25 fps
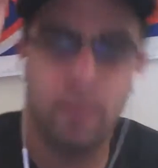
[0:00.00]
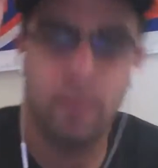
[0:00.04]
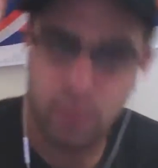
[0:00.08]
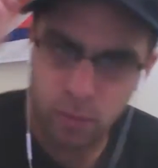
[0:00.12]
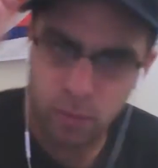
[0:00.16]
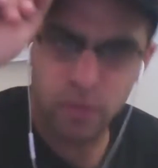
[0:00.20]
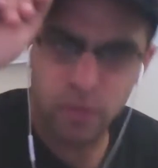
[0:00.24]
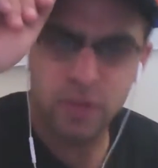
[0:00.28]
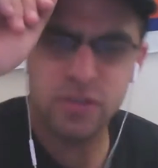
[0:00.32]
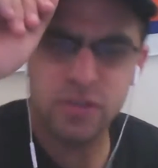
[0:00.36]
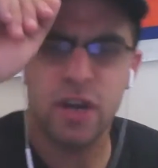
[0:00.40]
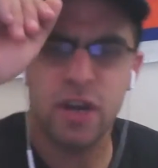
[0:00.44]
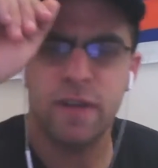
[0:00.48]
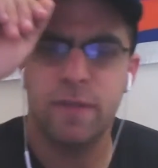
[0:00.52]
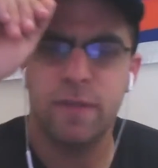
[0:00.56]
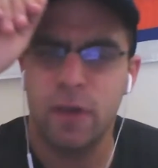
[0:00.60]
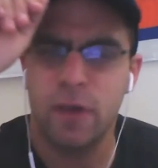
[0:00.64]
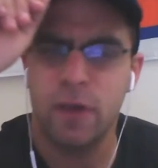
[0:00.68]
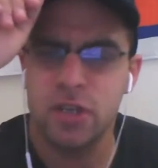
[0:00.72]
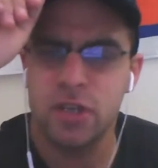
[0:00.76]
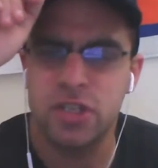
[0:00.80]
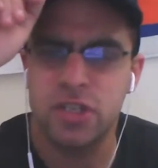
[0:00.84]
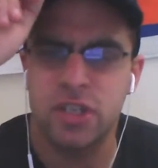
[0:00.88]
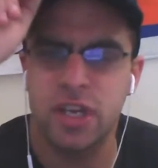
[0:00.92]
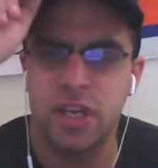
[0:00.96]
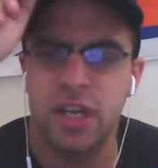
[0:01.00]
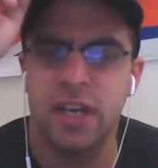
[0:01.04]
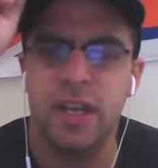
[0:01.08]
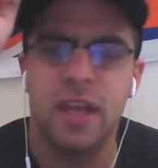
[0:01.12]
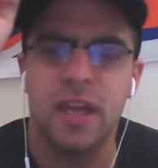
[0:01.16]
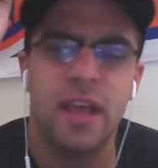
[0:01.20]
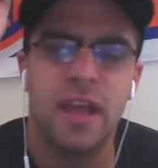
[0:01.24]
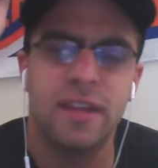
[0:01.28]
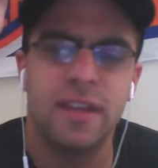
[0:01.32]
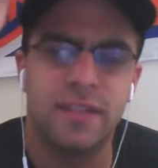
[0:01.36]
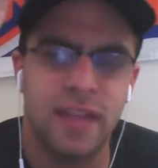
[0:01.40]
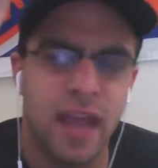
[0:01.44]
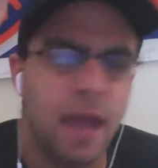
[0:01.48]
Bruins are first seed.
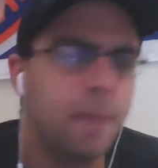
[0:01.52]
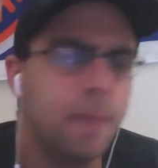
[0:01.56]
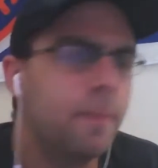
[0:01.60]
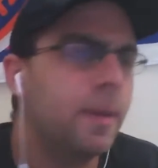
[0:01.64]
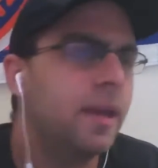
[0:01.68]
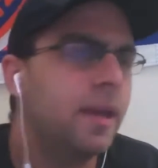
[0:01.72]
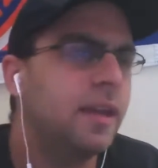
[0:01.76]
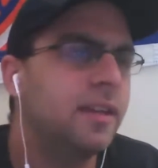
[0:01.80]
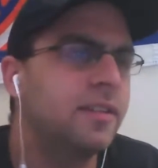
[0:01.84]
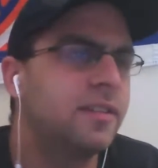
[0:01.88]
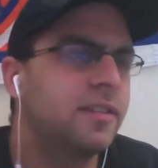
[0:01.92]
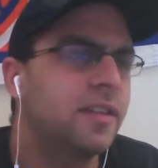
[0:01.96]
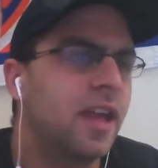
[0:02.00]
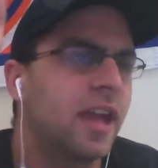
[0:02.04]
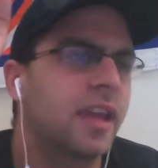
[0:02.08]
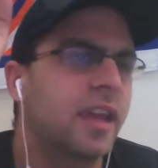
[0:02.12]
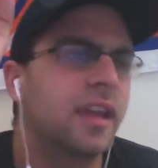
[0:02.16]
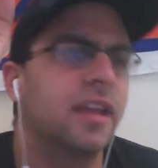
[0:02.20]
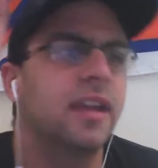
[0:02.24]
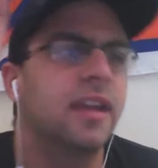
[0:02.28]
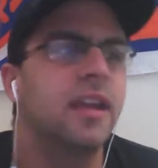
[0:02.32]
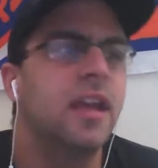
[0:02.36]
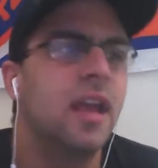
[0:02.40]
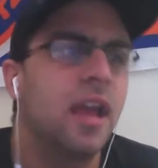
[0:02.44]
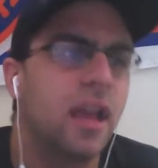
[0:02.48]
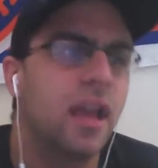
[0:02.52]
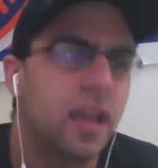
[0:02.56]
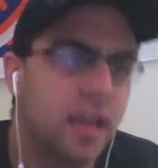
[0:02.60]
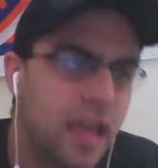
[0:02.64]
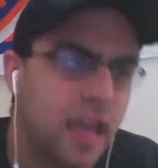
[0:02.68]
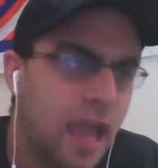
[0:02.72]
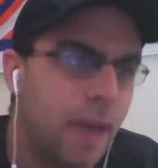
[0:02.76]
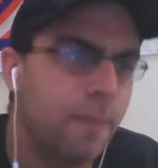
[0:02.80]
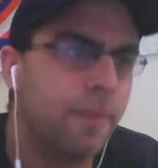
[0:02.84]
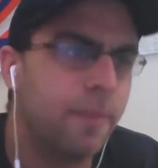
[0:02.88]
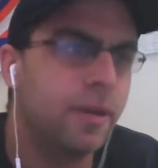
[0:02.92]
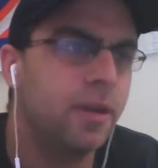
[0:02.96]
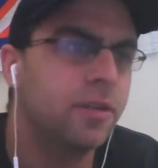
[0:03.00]
Tampa is second.
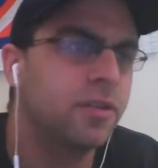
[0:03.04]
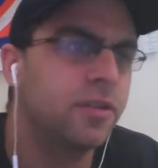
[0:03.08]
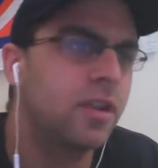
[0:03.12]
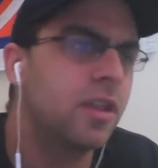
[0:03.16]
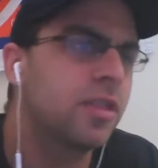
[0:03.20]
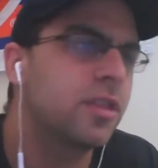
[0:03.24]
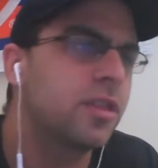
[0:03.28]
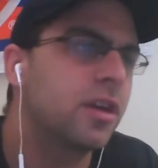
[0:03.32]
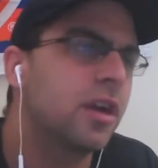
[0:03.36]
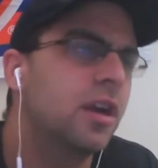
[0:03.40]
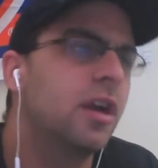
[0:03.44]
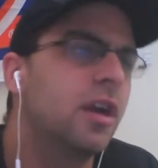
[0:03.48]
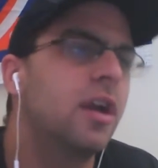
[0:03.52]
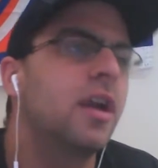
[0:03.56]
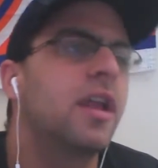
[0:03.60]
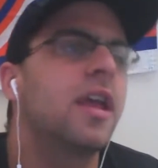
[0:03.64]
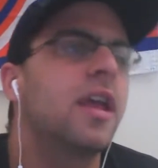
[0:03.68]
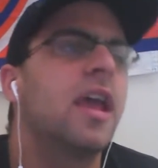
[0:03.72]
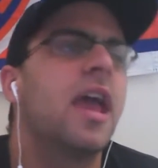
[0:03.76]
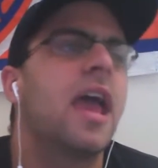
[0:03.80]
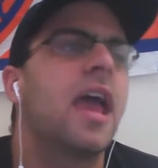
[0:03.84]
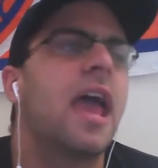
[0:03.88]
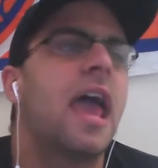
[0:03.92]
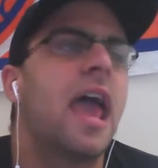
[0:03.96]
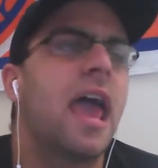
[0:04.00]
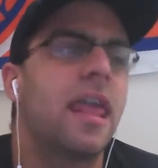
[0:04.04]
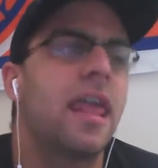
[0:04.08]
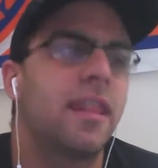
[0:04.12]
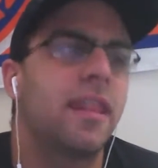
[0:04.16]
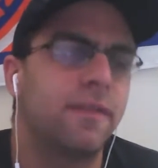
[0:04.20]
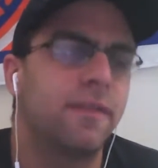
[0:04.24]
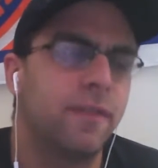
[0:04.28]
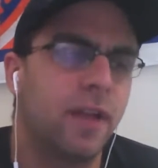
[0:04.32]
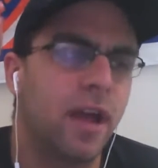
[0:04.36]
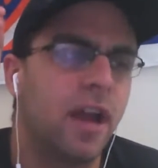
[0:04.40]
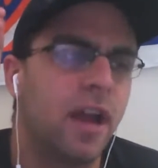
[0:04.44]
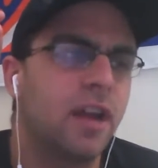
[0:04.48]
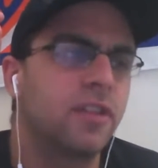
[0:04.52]
Capitals are third. And the
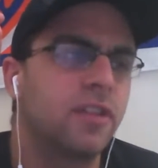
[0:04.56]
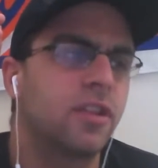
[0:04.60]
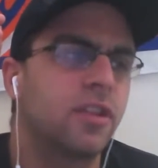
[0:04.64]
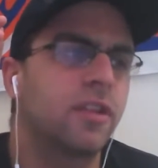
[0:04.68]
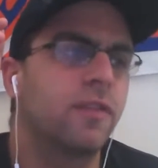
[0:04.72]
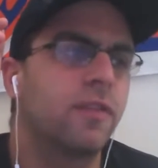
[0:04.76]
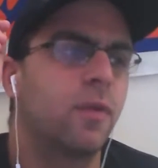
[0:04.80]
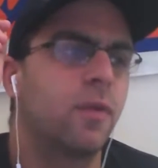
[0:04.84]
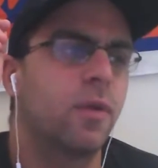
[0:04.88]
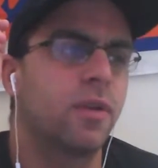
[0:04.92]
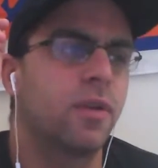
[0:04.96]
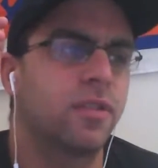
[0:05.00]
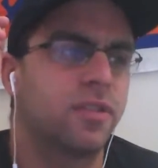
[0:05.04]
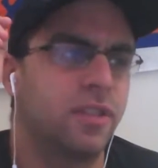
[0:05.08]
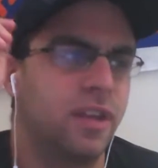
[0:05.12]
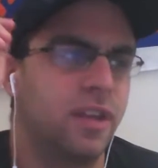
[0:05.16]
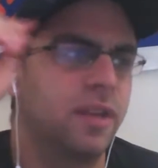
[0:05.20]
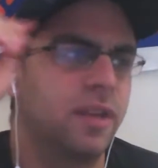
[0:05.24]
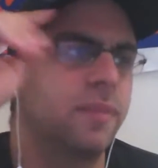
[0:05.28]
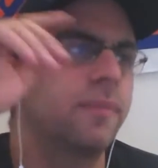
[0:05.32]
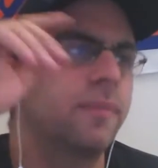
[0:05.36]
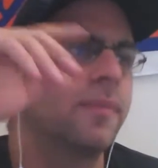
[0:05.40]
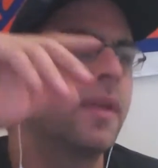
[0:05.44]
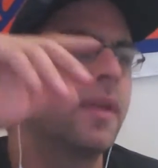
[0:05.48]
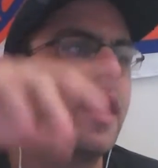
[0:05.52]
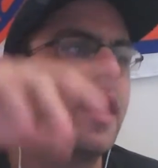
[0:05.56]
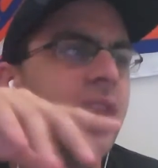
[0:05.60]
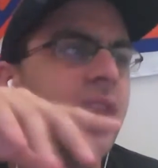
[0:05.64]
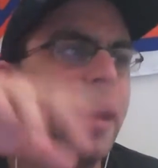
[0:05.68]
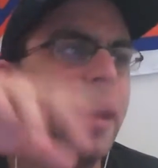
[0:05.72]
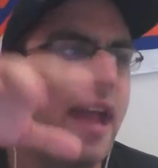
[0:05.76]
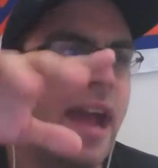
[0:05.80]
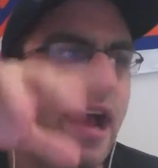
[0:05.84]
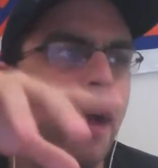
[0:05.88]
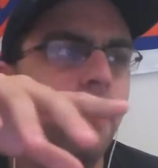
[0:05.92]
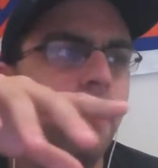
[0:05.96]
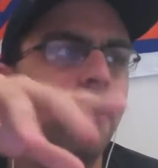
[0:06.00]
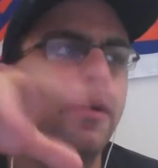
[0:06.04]
Flyers are the 4th seed.
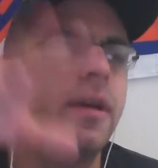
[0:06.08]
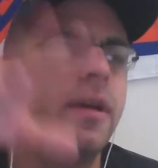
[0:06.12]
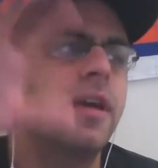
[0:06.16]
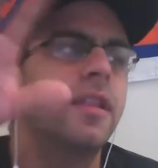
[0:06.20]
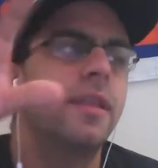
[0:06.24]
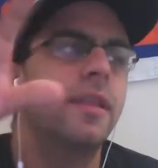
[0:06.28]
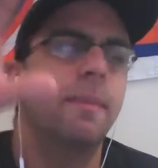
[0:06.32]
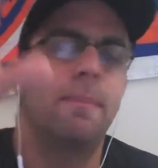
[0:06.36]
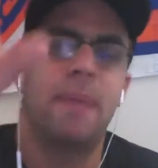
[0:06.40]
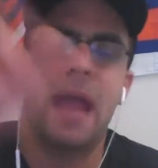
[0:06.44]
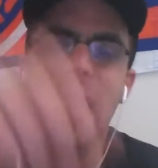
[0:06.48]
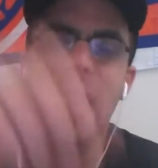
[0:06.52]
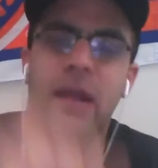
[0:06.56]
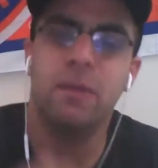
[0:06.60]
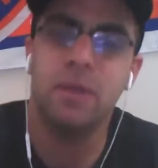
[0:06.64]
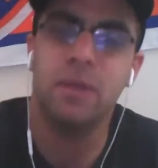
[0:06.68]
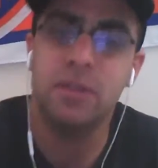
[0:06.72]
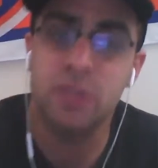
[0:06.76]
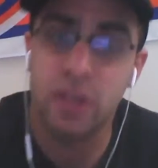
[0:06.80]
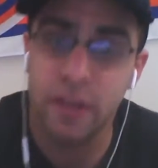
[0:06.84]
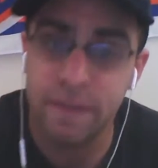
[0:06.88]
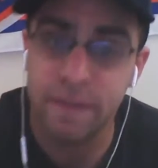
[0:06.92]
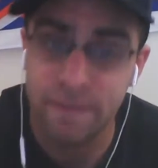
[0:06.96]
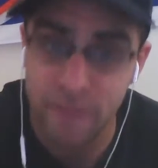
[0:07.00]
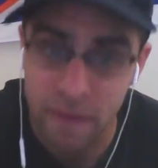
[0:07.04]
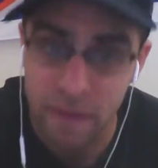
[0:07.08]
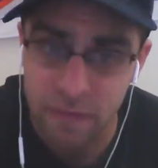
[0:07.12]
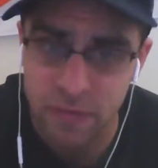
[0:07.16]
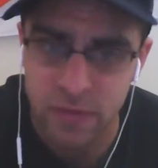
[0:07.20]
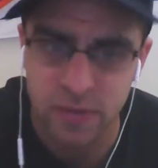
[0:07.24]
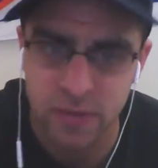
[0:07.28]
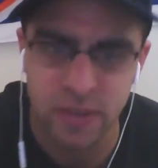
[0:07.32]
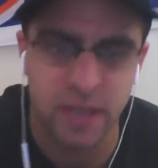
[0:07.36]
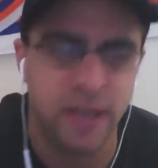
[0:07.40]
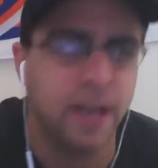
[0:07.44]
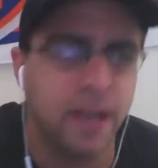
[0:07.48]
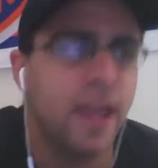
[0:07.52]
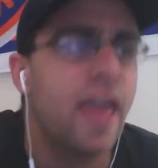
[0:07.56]
Now, the Penguins are the 5th
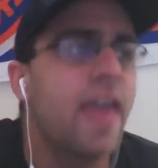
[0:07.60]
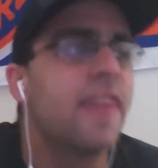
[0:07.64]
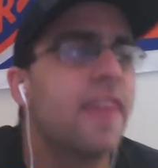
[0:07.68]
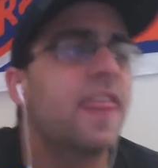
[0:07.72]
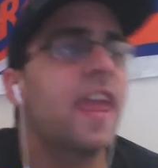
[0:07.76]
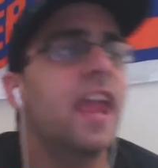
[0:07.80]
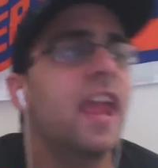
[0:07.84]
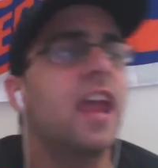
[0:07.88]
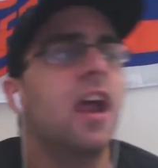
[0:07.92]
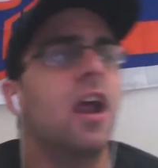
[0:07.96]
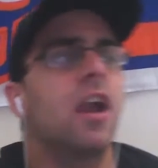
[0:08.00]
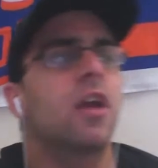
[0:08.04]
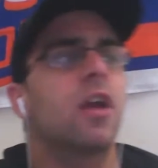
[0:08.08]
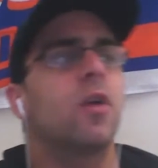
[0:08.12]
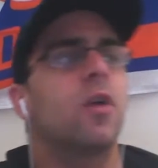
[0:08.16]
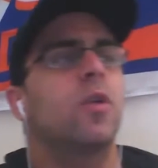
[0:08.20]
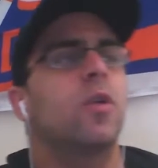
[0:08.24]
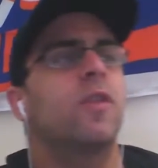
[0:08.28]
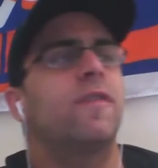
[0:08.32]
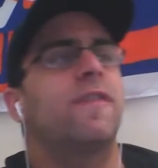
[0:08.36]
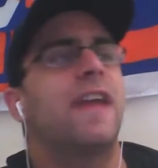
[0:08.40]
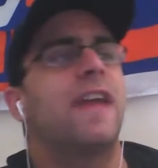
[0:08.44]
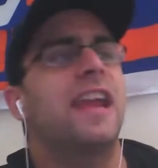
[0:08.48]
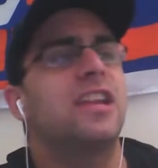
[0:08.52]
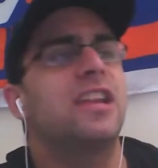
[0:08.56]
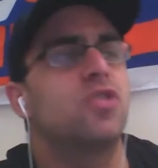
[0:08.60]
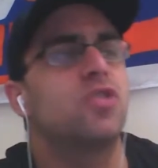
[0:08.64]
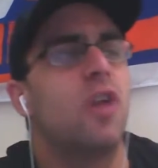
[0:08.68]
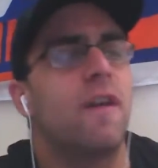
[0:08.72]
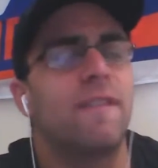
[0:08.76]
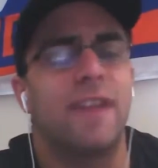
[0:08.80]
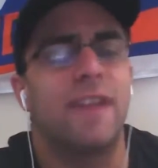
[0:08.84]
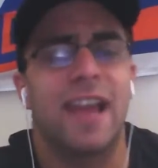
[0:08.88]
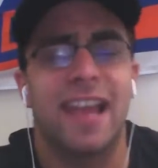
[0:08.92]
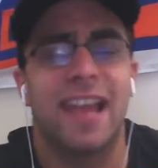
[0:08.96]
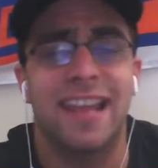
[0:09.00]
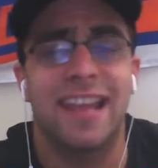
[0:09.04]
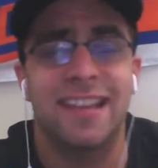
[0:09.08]
seed. They are going to face
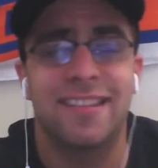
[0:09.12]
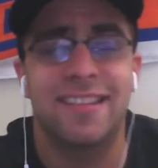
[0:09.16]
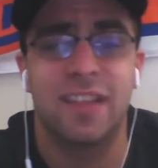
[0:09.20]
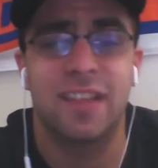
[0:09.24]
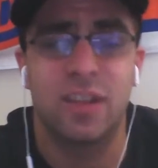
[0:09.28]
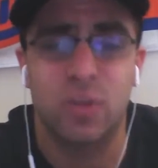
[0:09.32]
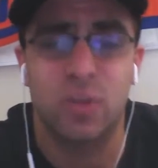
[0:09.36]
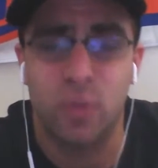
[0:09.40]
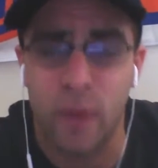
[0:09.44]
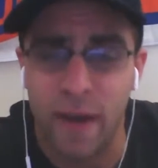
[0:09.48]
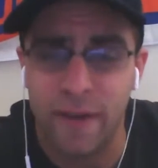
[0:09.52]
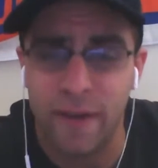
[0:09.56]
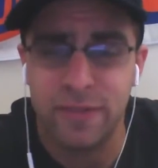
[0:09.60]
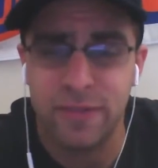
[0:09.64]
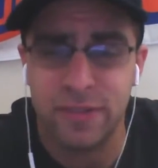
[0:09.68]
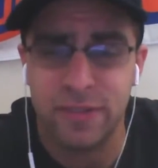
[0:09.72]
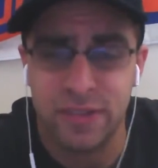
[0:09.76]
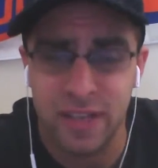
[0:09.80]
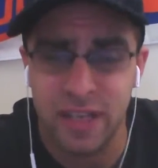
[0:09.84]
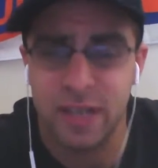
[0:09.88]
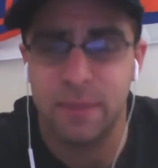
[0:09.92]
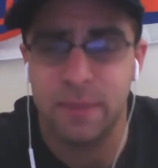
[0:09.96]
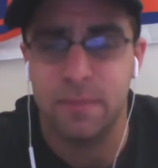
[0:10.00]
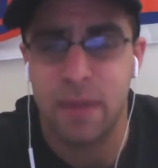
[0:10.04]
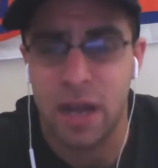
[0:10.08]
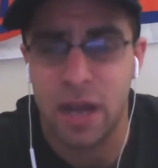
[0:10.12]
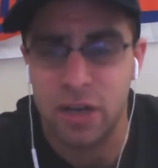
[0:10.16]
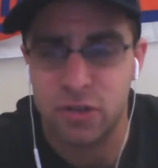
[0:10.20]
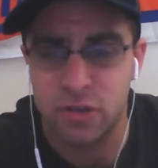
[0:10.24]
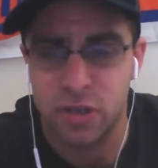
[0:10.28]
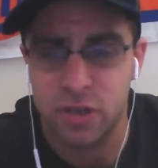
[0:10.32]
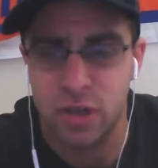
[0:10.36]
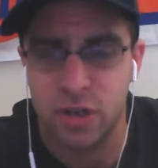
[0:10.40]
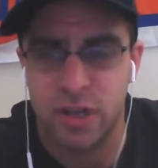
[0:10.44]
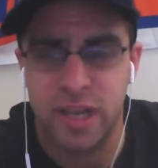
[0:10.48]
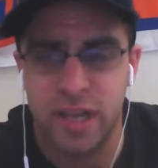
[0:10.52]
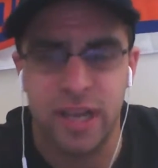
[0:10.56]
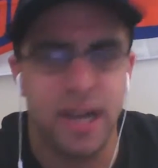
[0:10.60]
off against the 12th seed in
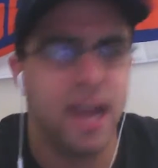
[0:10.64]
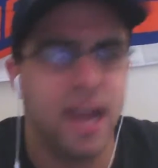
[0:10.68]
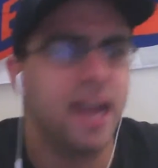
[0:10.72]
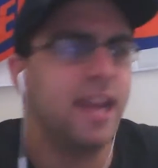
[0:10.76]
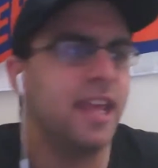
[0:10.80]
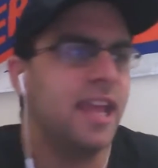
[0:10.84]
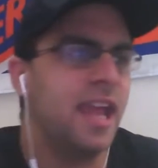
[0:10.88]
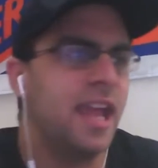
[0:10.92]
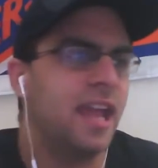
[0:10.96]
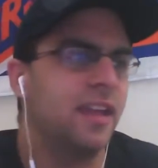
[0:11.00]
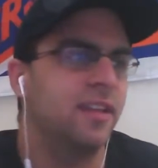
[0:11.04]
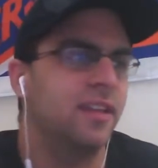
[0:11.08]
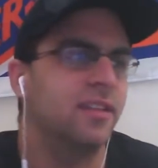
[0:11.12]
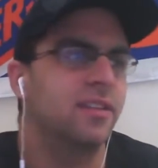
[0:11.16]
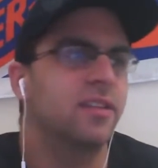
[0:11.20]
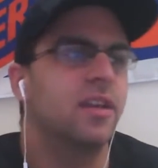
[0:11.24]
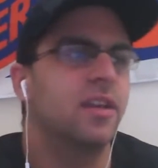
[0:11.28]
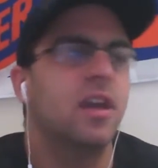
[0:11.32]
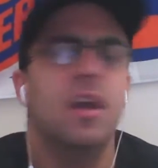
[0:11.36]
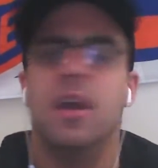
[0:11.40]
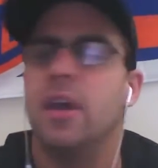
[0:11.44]
Montreal Canadiens.